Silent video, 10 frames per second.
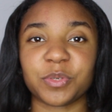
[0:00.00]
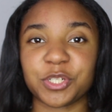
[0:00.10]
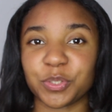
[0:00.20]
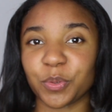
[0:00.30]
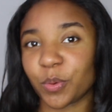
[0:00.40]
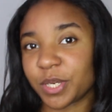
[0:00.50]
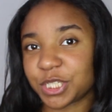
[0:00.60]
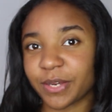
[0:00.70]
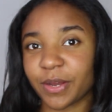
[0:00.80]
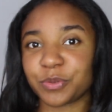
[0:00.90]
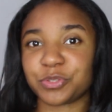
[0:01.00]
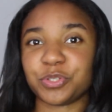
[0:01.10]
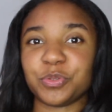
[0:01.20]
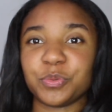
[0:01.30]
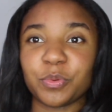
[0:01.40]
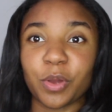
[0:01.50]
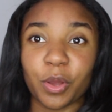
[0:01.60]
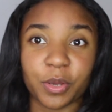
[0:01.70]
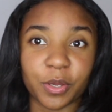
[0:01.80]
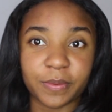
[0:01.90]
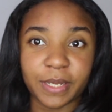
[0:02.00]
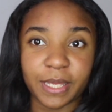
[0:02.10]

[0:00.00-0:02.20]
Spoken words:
want to do a quick shout out to Coco and